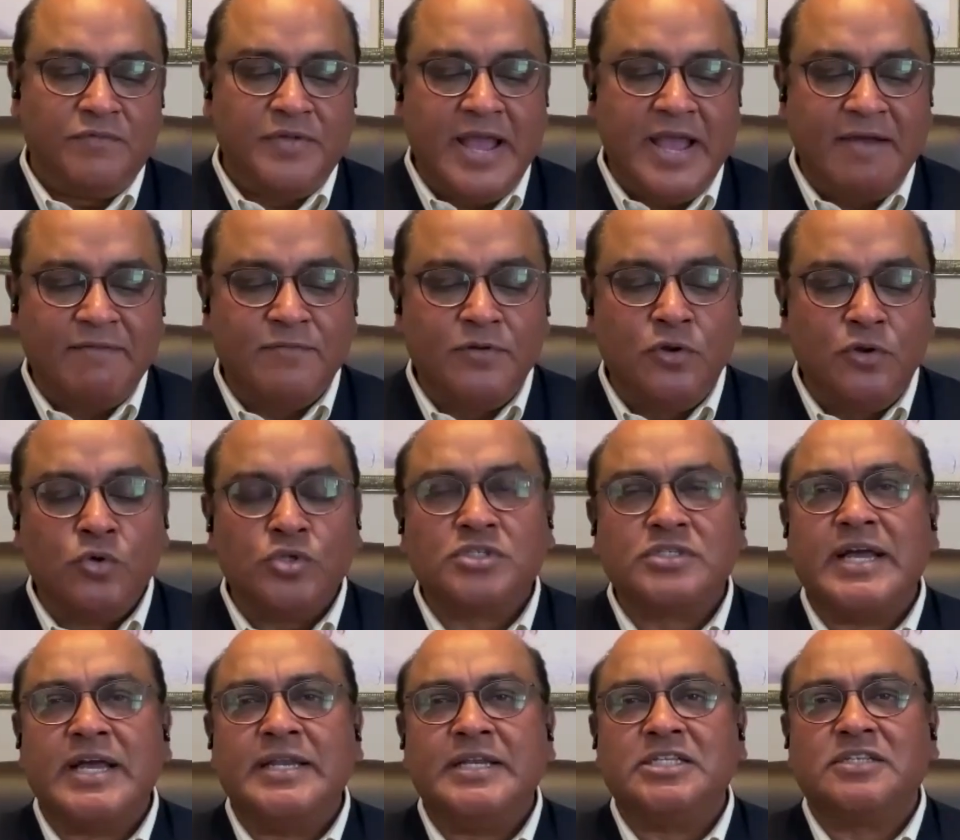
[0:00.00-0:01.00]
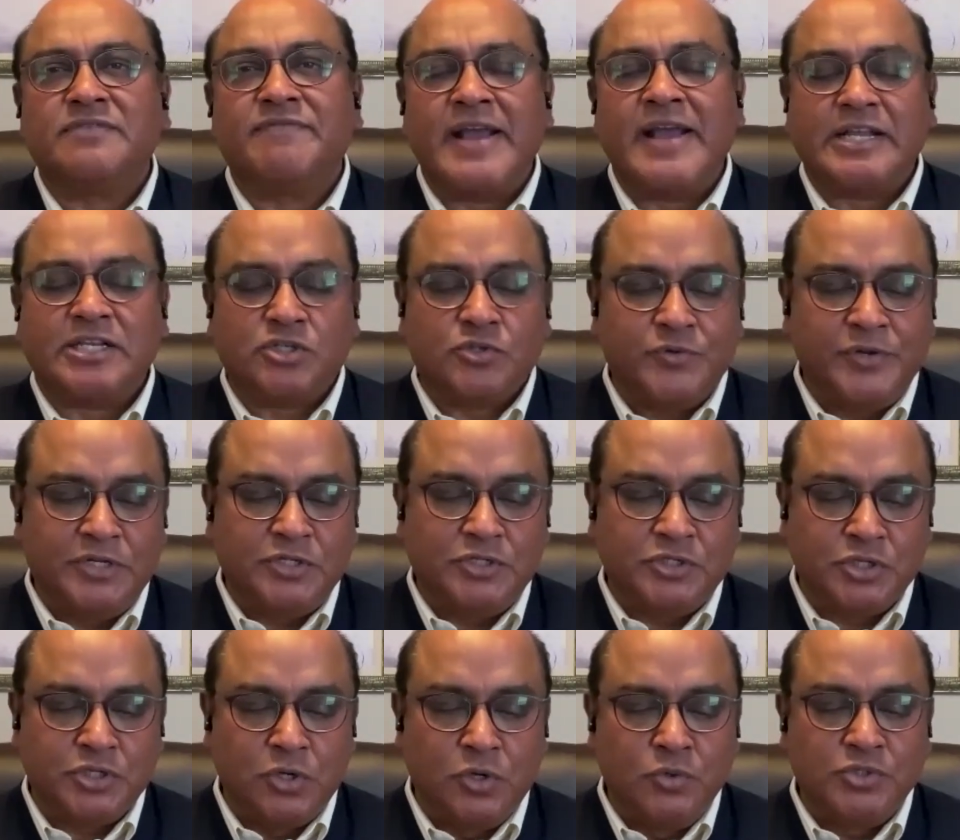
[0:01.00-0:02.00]
We have no satisfactory
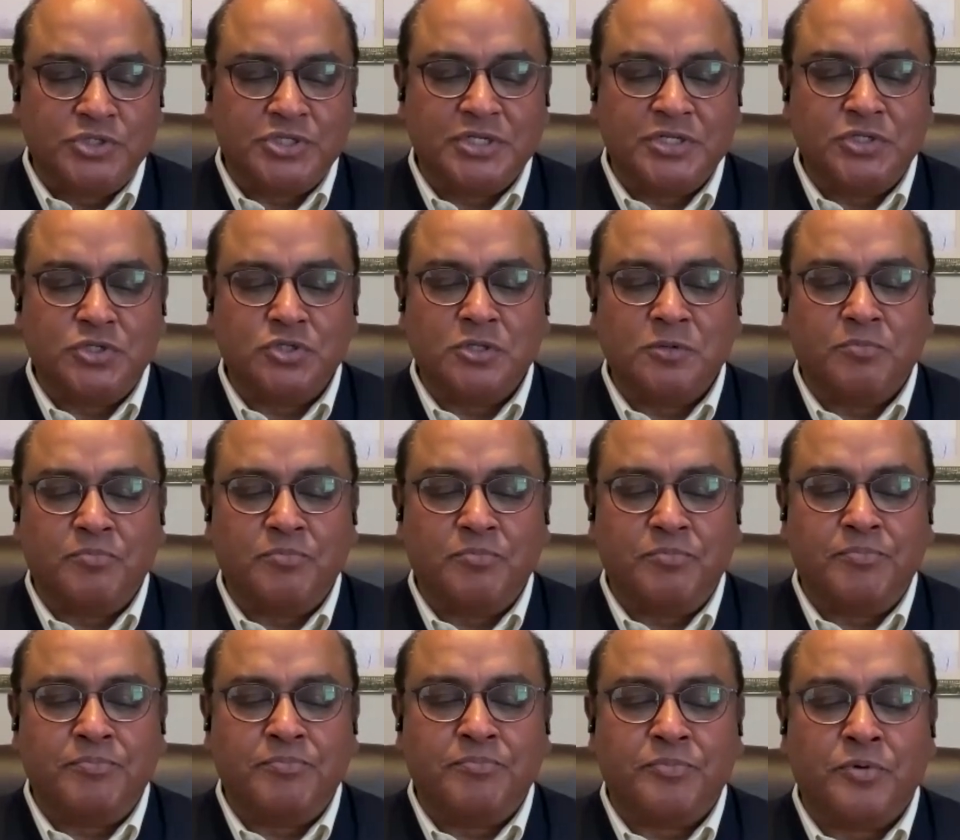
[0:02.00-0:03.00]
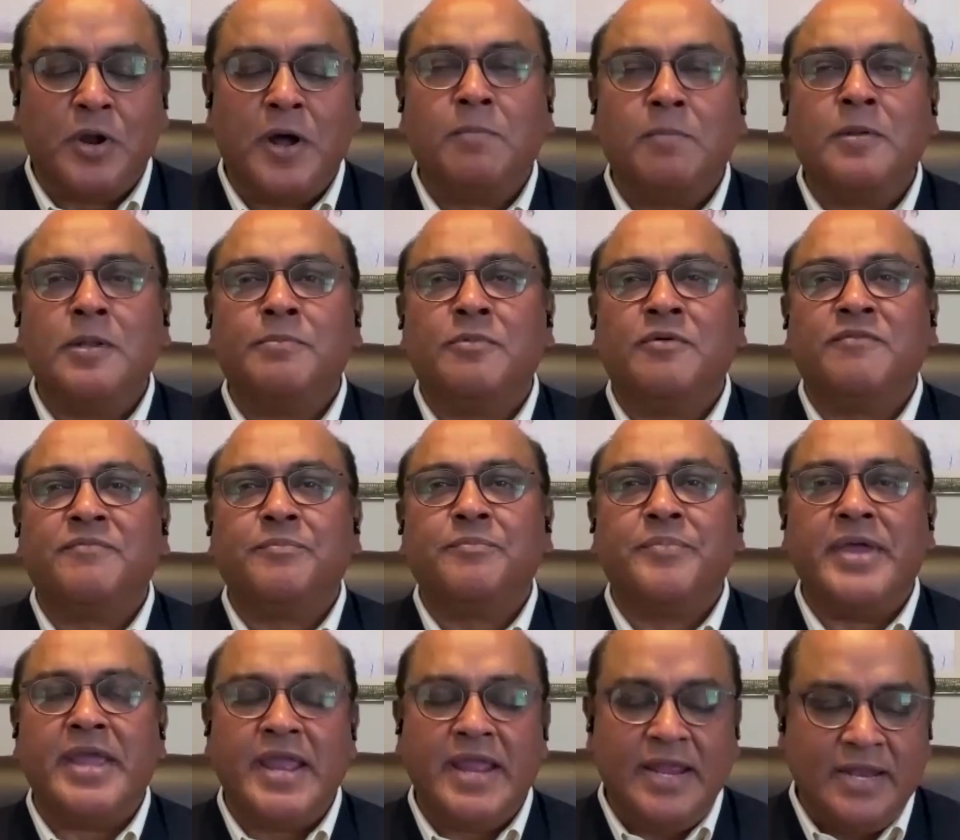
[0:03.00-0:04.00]
solution to the problem of
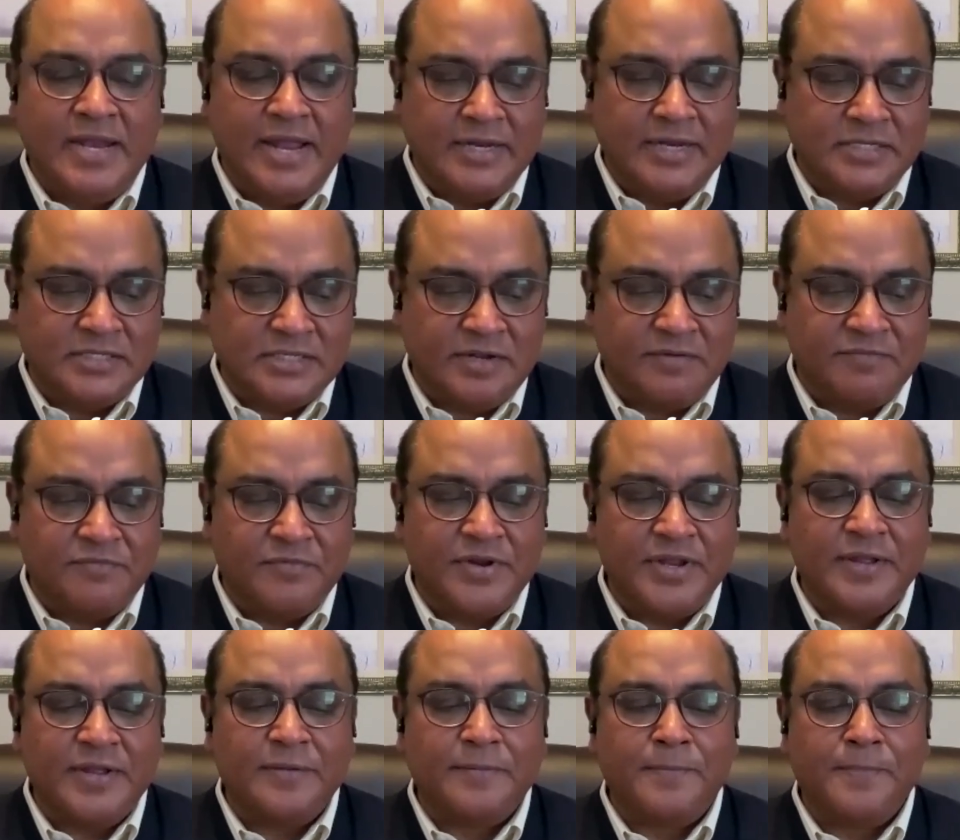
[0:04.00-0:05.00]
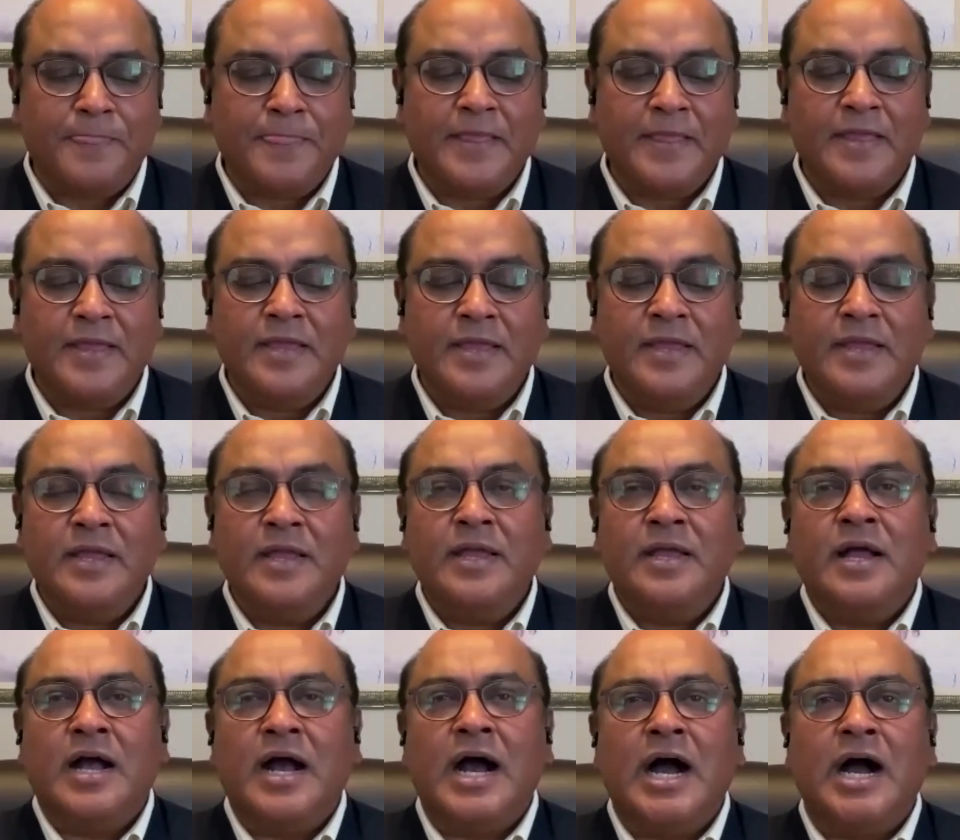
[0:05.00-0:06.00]
pain and suffering.
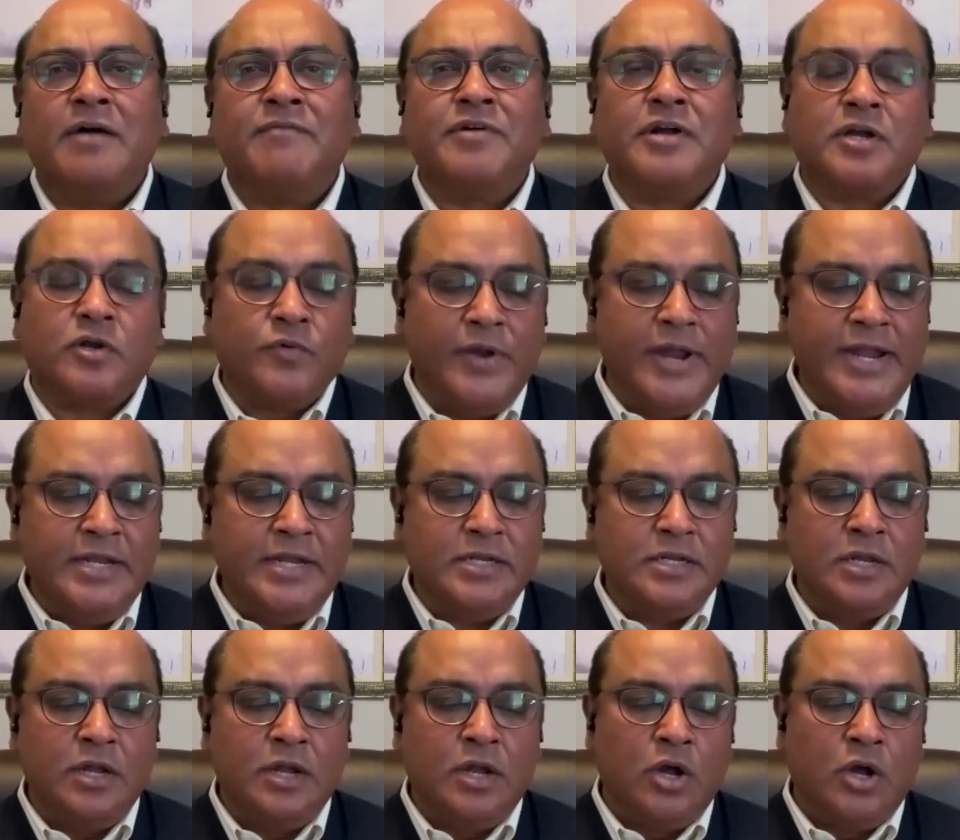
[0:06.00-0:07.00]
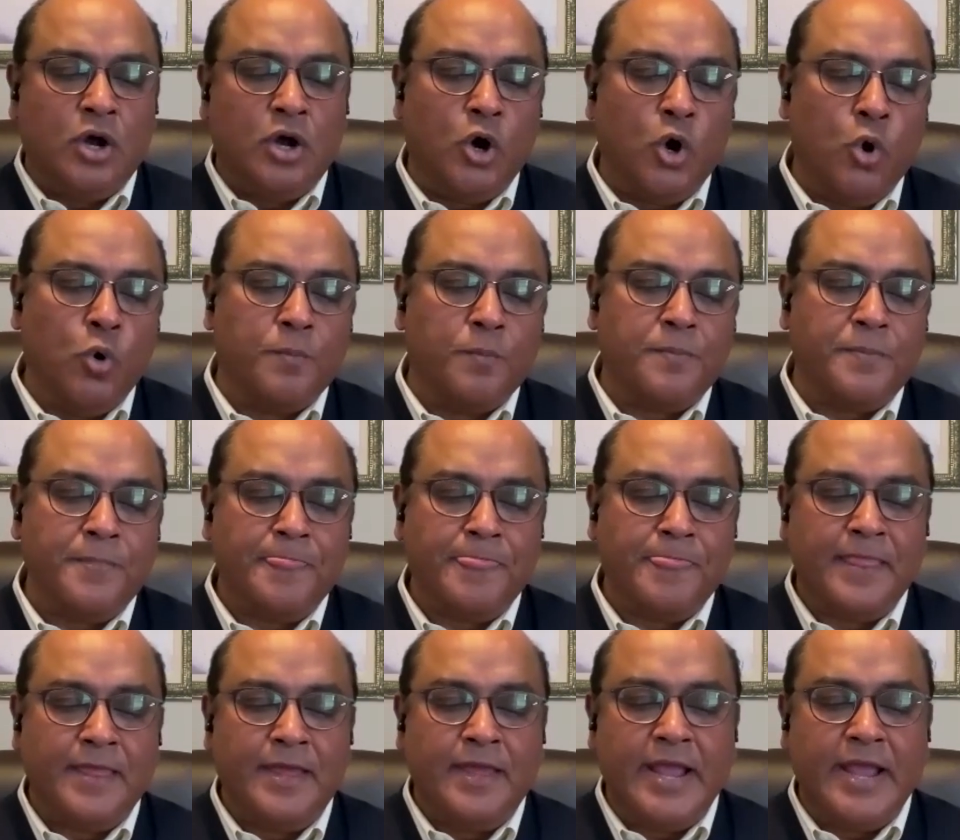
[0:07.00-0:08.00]
Our great hope
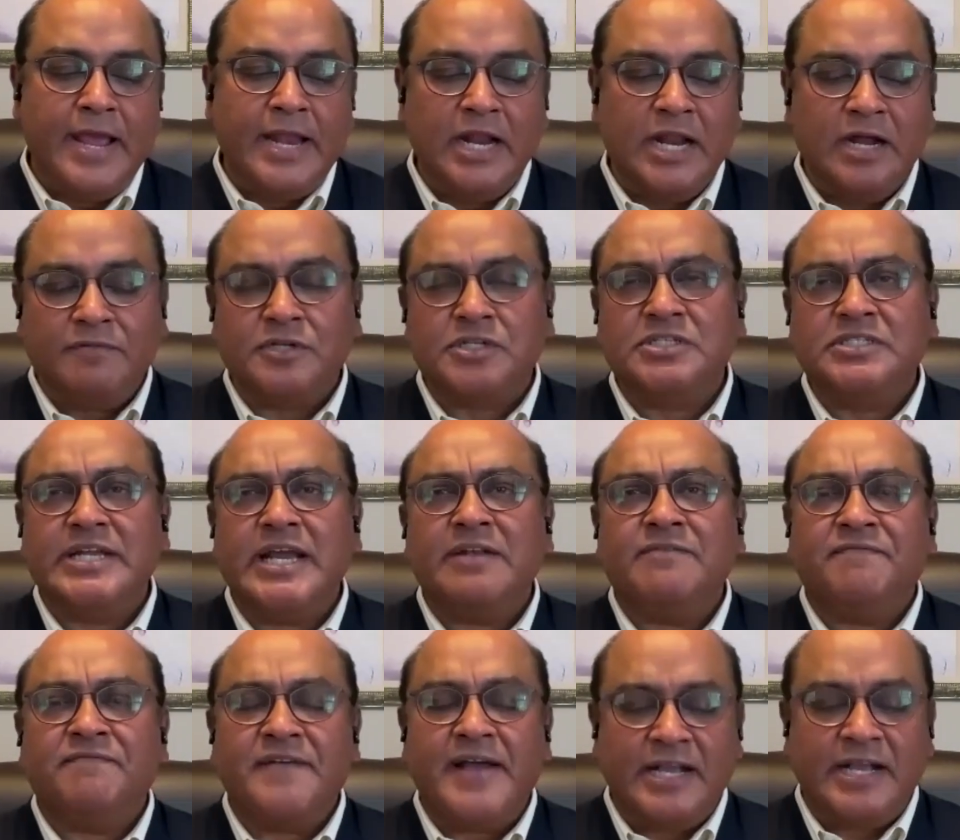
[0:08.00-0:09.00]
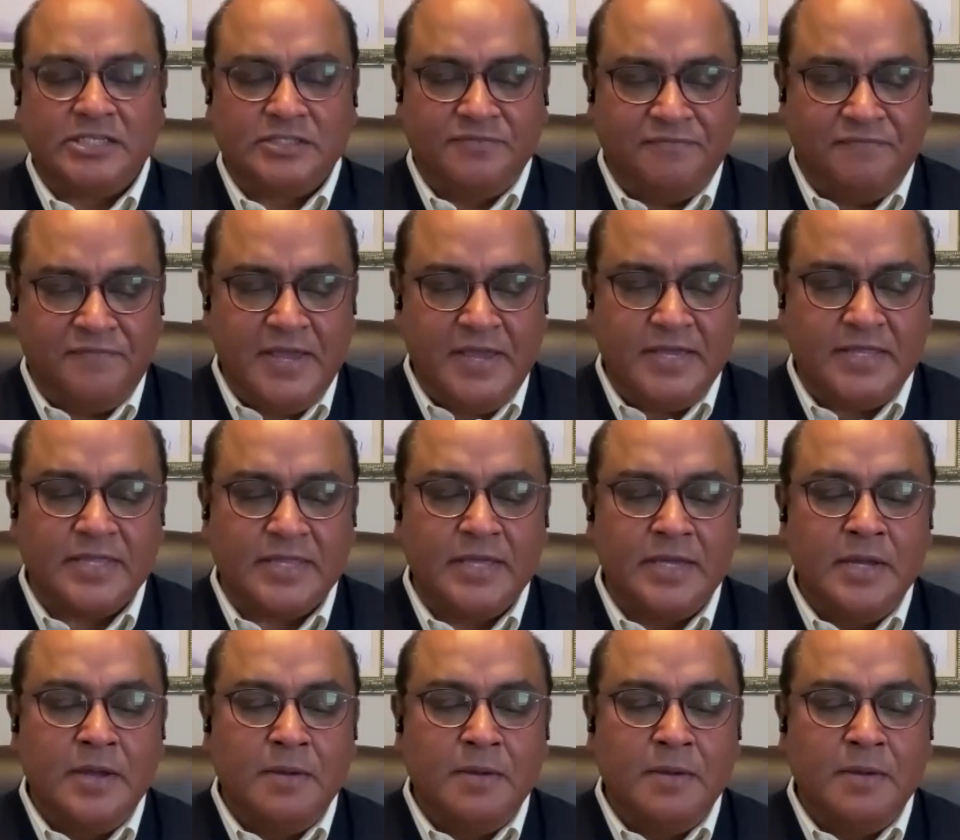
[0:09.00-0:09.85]
and our steadfast faith